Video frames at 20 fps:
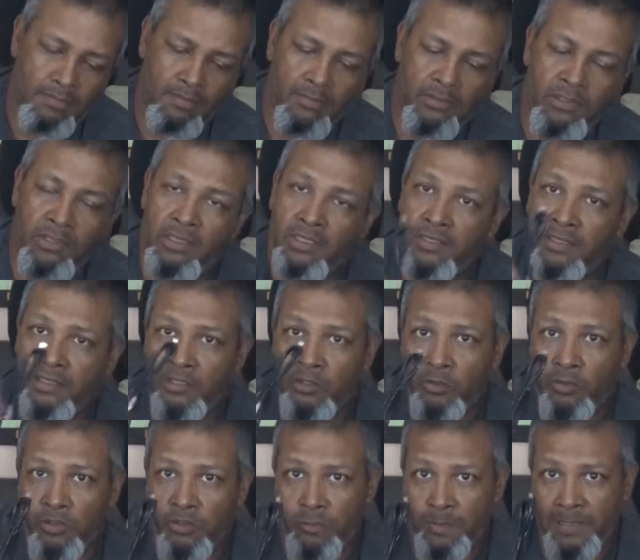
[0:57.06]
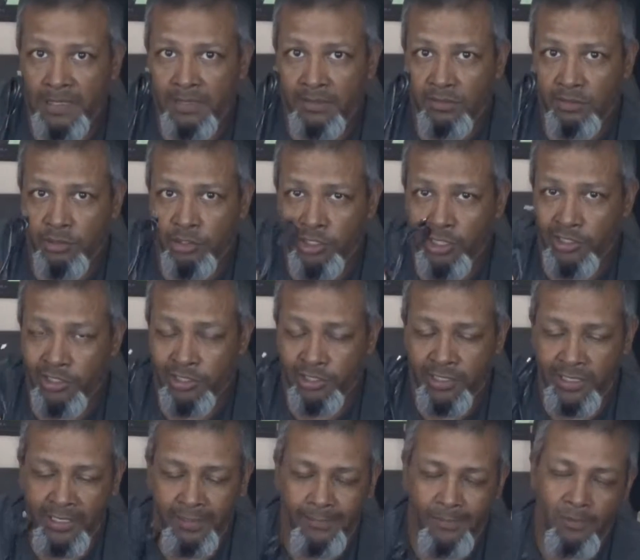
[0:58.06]
You get the USB charging
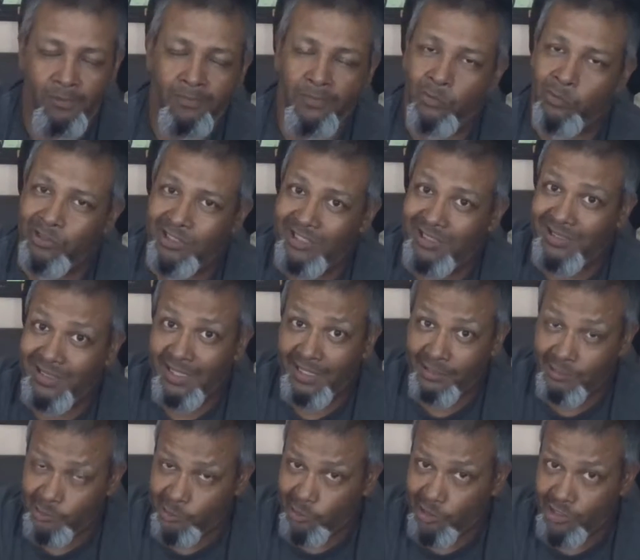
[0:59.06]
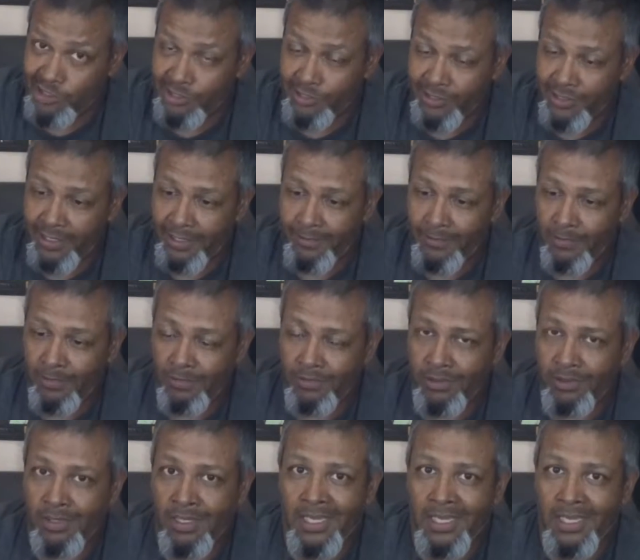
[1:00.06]
cable, which is not a charging cable.